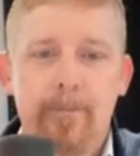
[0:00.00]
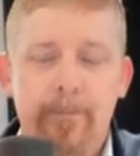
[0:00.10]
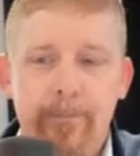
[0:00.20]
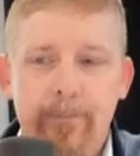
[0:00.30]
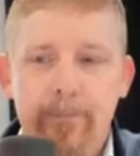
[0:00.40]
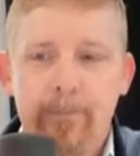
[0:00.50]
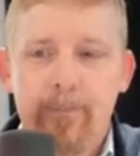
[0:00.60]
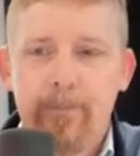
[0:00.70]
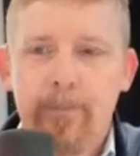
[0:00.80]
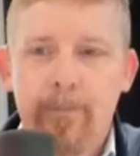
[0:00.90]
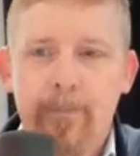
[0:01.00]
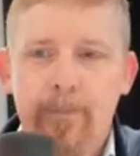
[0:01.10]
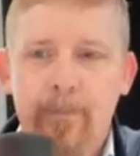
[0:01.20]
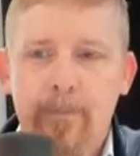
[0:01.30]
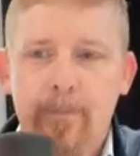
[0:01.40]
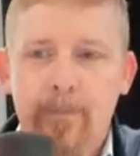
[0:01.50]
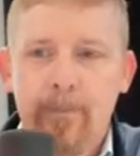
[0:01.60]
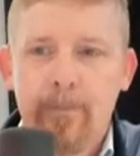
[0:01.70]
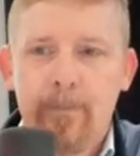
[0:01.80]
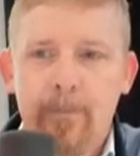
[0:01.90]

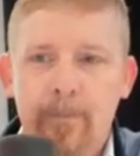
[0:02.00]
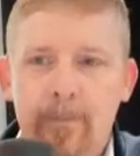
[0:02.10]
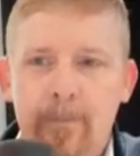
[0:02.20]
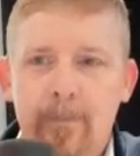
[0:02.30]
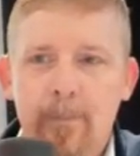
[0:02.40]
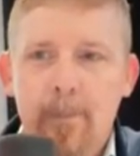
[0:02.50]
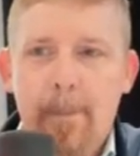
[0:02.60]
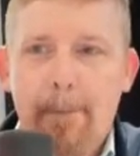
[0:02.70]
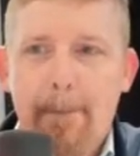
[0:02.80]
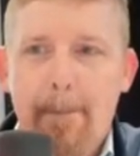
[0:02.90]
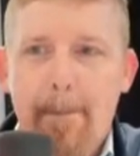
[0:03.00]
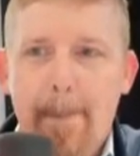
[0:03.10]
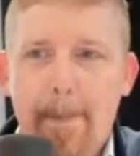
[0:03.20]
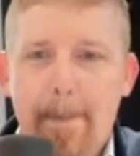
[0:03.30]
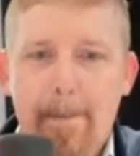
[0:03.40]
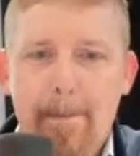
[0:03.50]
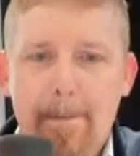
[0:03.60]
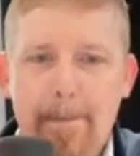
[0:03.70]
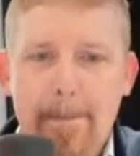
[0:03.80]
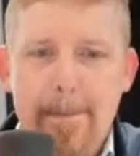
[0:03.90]

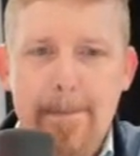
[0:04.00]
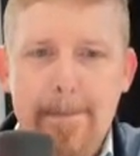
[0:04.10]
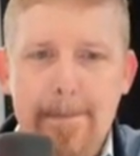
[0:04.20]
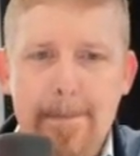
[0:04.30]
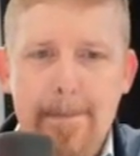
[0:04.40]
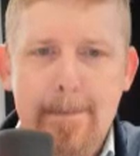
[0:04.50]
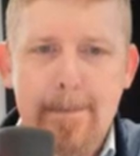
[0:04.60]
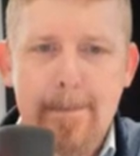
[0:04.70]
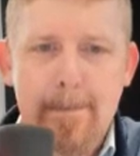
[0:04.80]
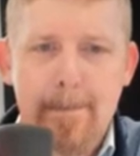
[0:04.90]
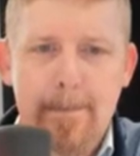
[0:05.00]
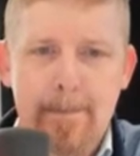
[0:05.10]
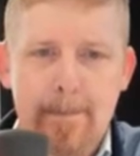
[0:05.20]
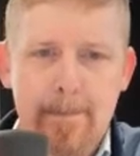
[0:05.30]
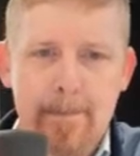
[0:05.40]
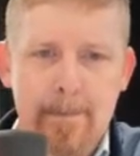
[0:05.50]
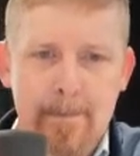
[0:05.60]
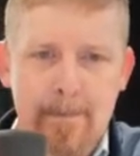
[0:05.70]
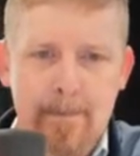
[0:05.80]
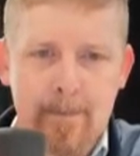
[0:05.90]

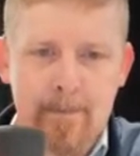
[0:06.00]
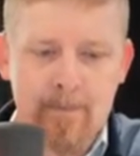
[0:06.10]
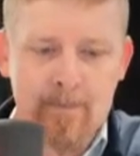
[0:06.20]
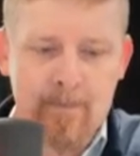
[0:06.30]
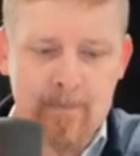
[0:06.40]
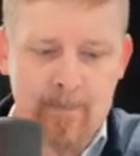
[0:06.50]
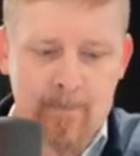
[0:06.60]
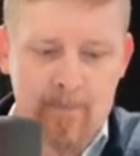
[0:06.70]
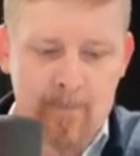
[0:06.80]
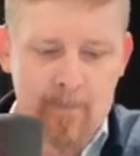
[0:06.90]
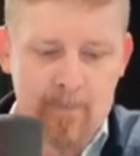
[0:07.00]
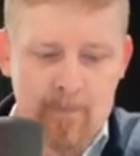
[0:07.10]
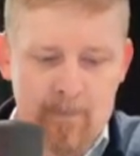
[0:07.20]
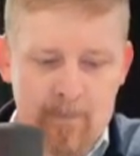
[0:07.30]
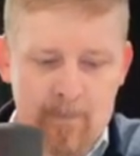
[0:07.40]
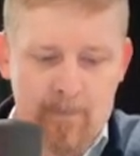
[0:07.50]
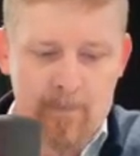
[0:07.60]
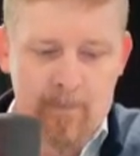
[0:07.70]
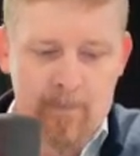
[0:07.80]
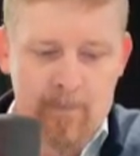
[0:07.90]
This person isn't speaking.